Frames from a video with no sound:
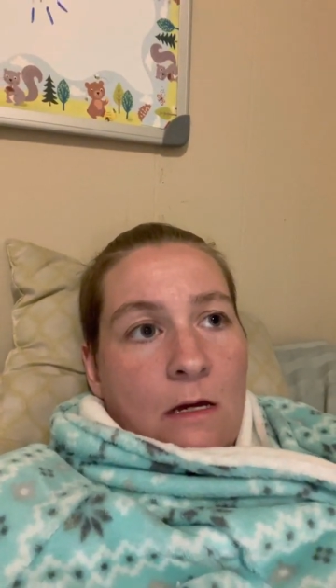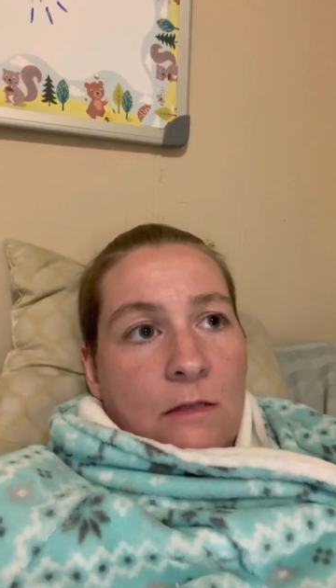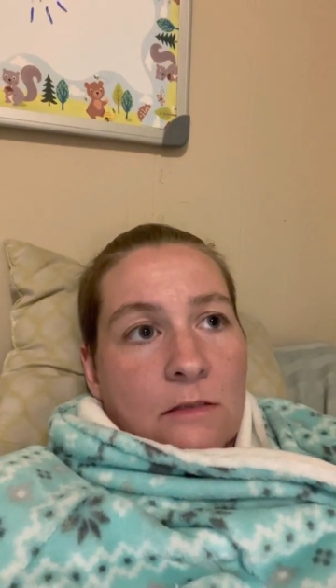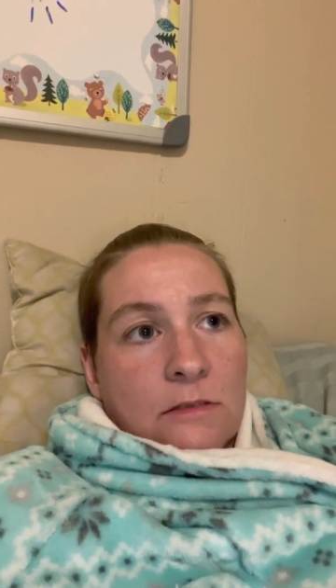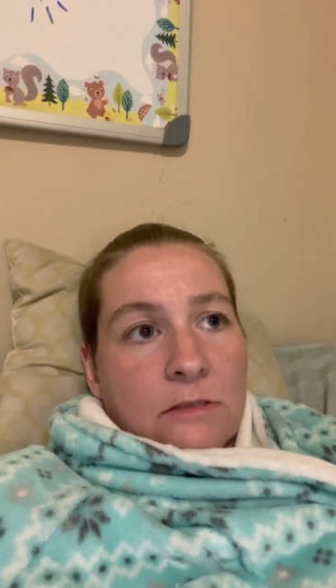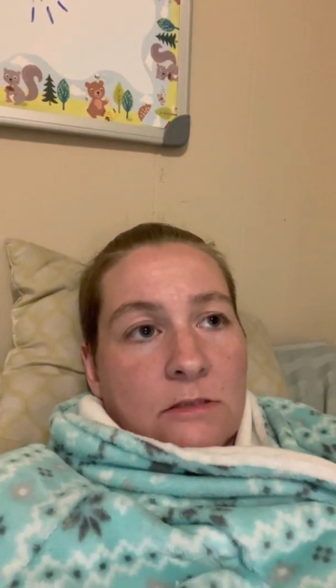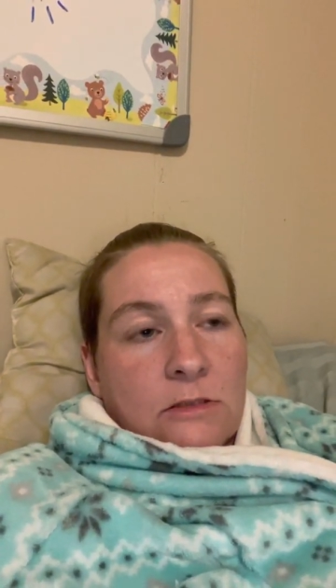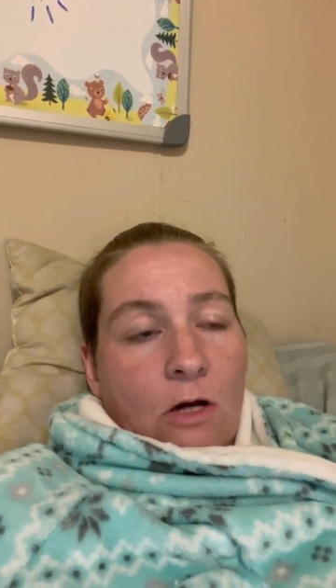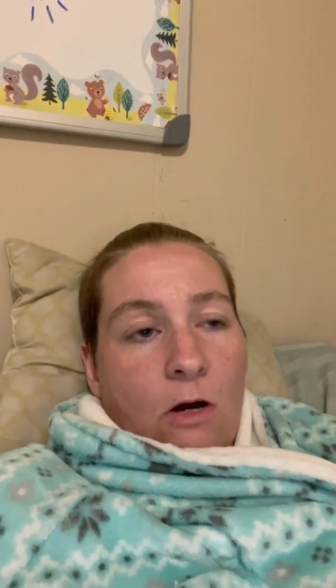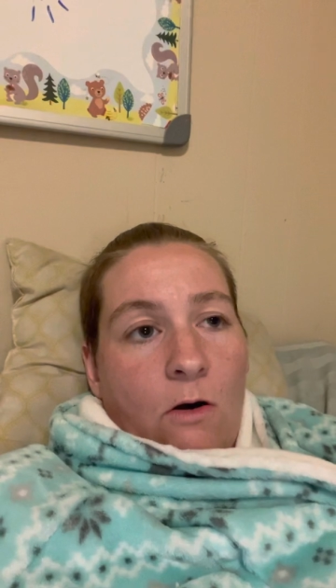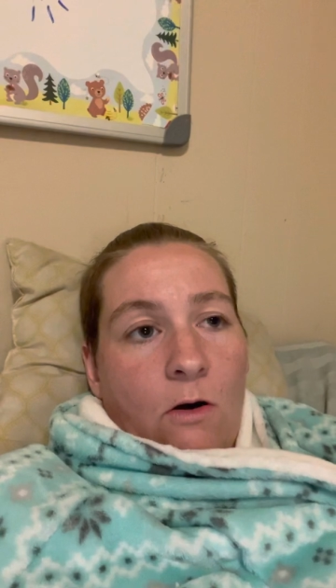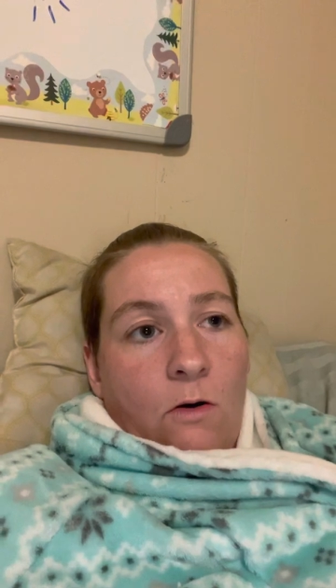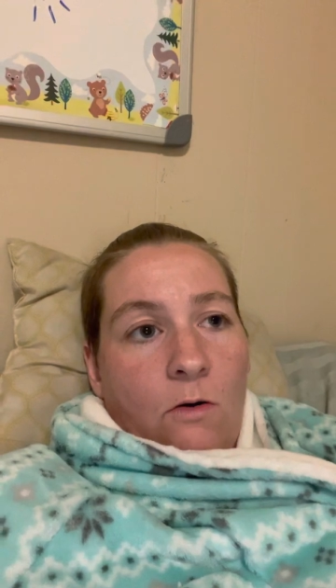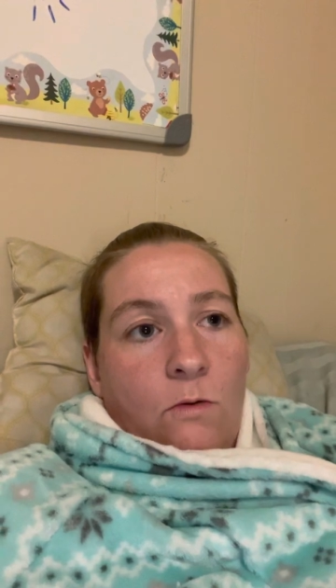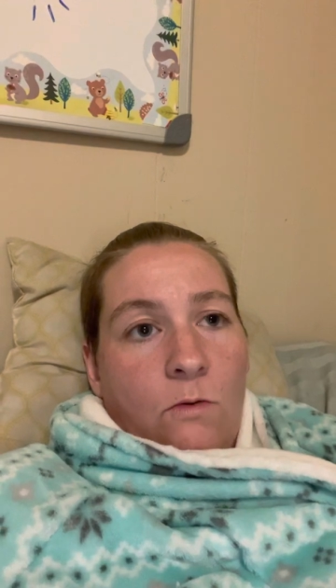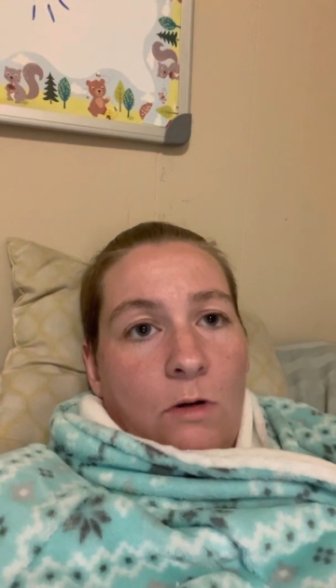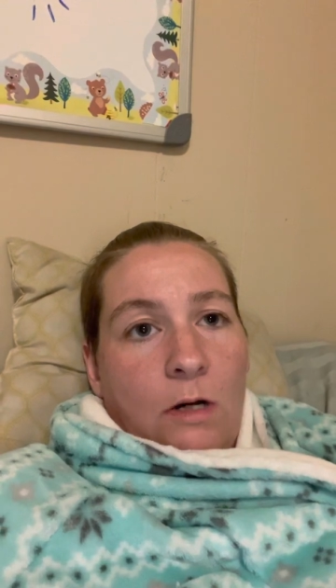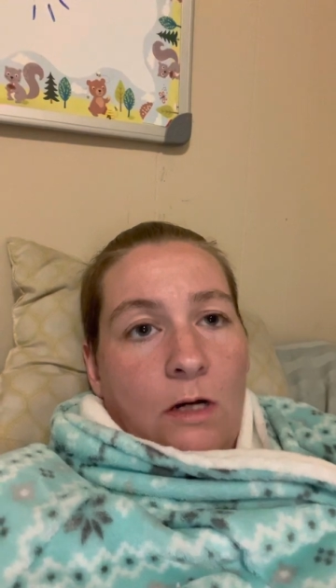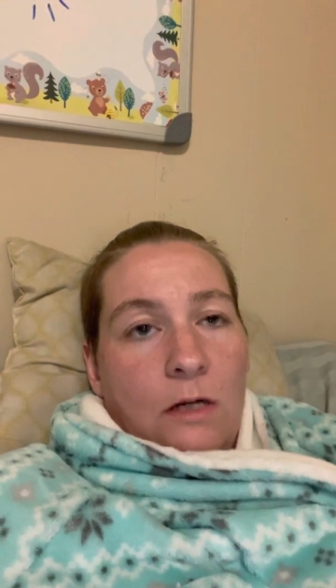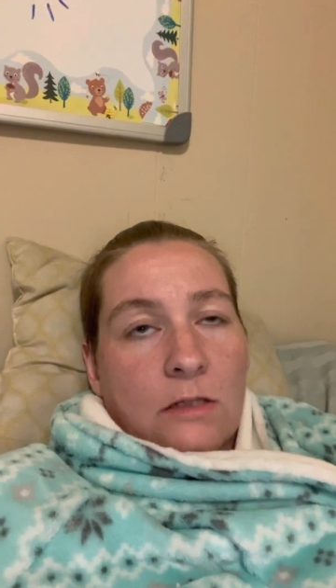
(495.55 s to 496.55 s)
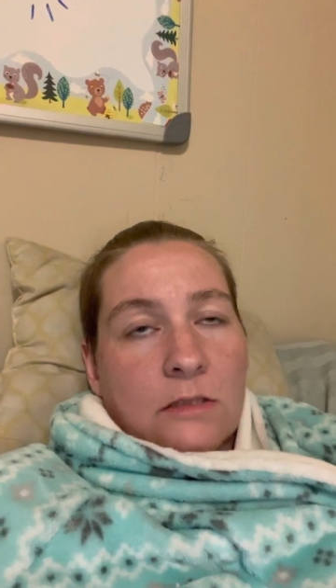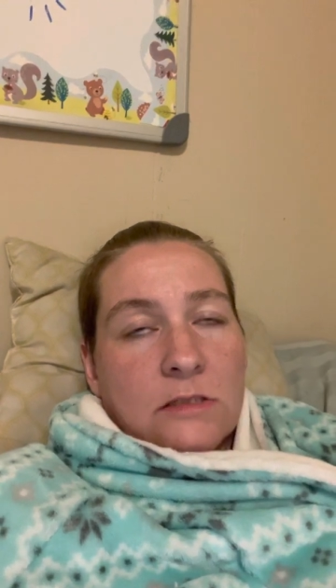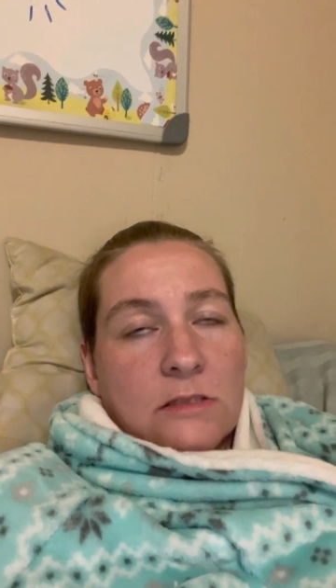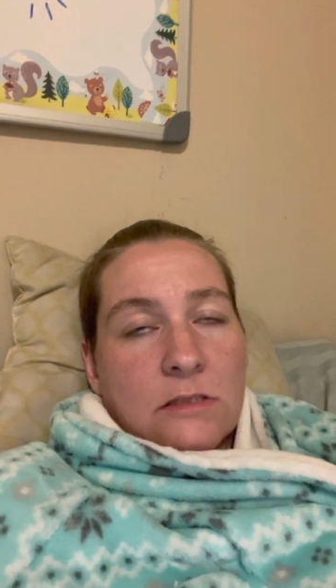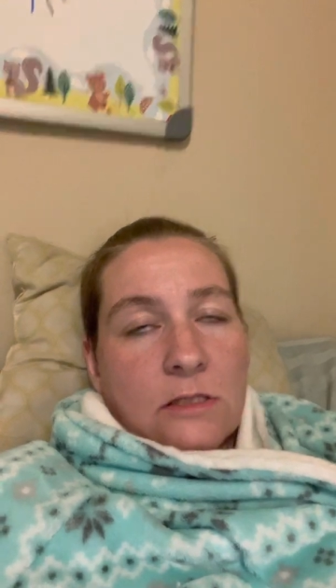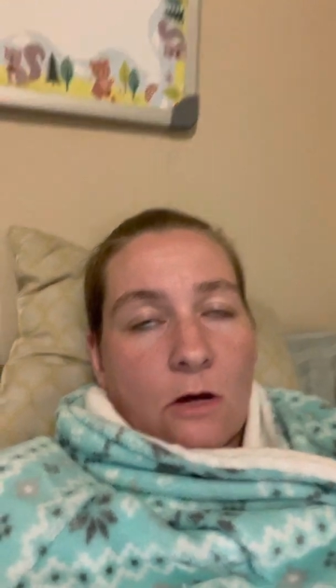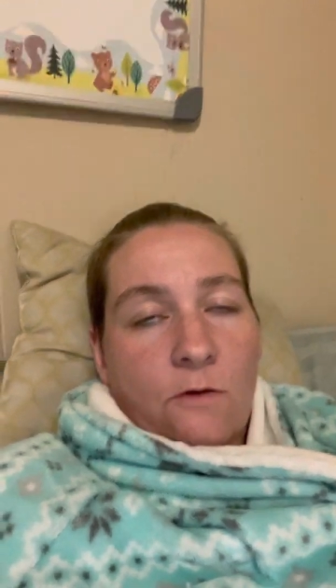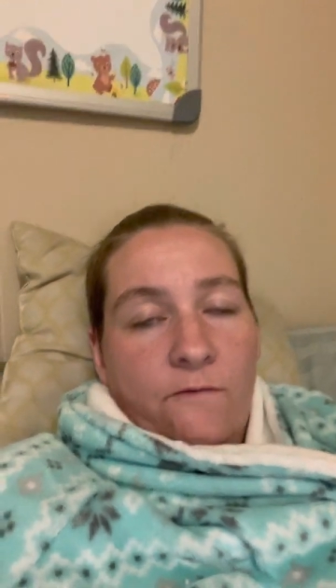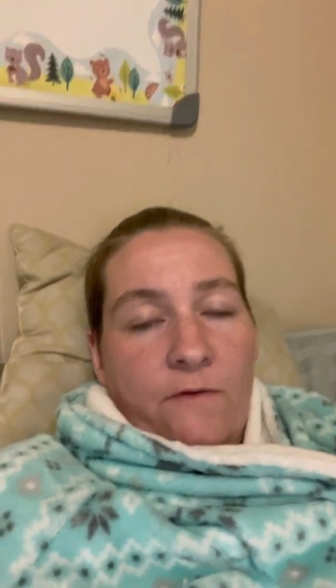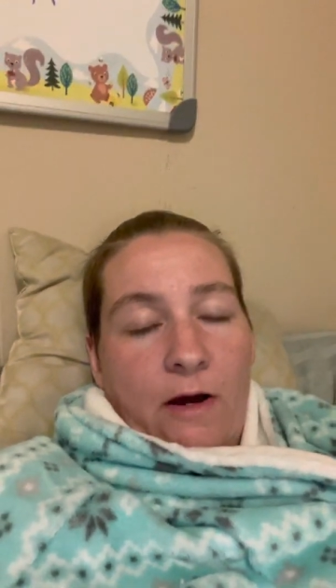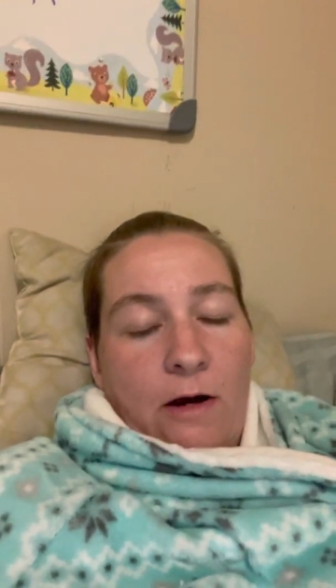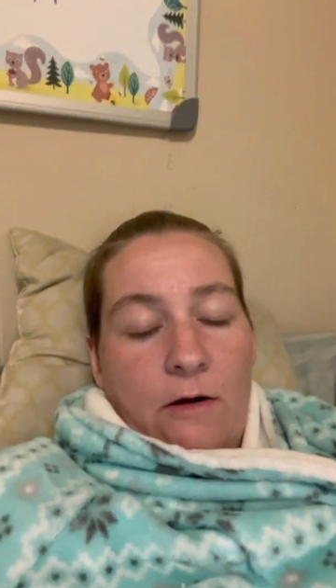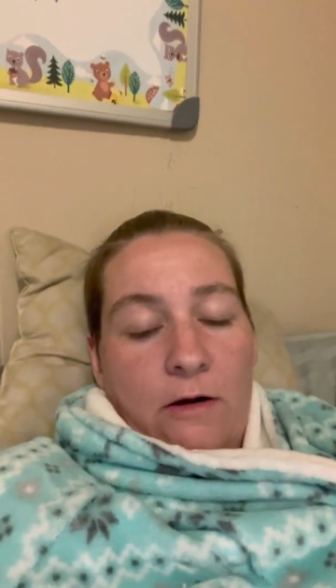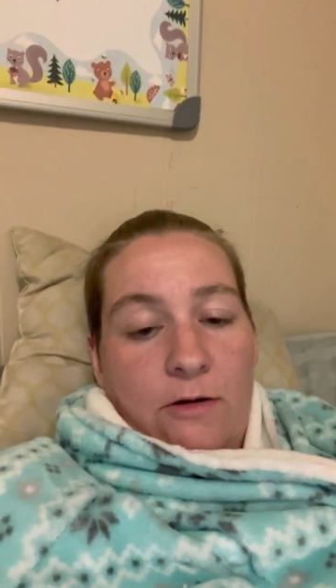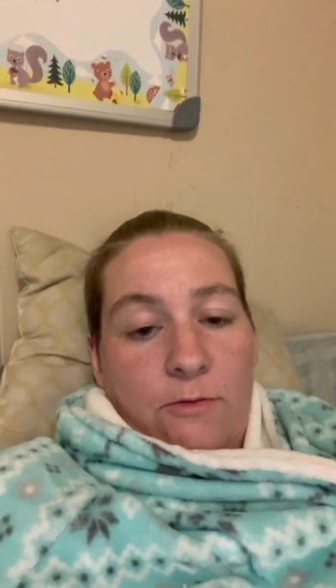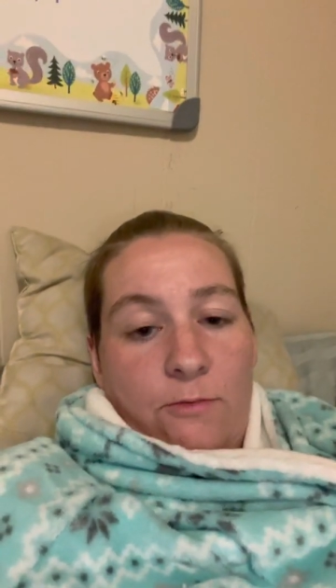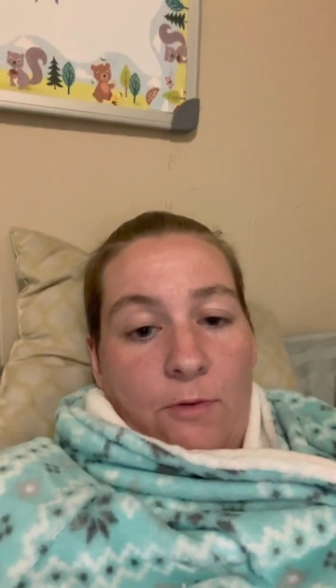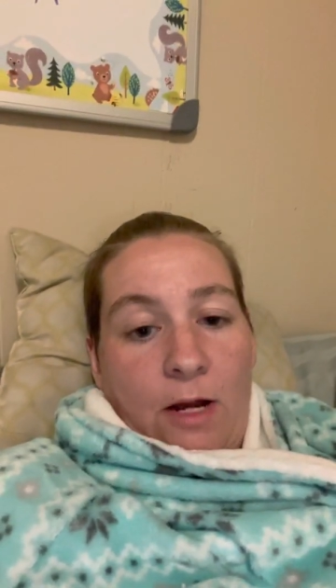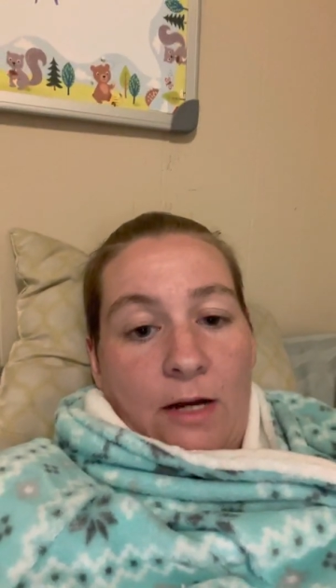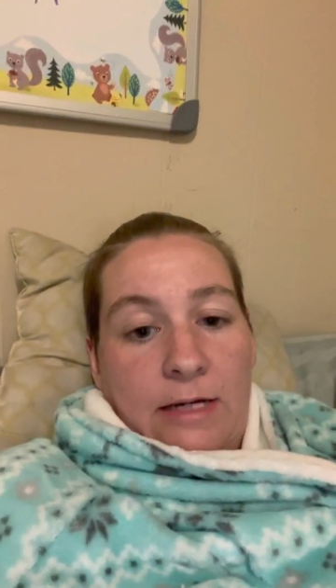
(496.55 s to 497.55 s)
so very
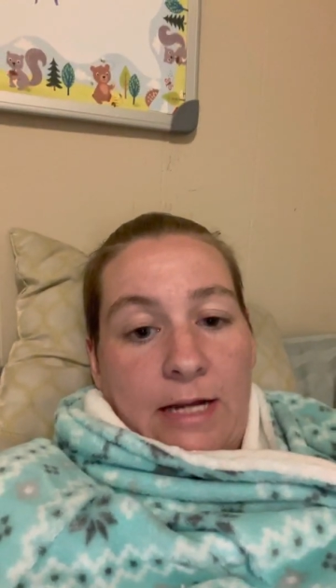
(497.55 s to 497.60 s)
run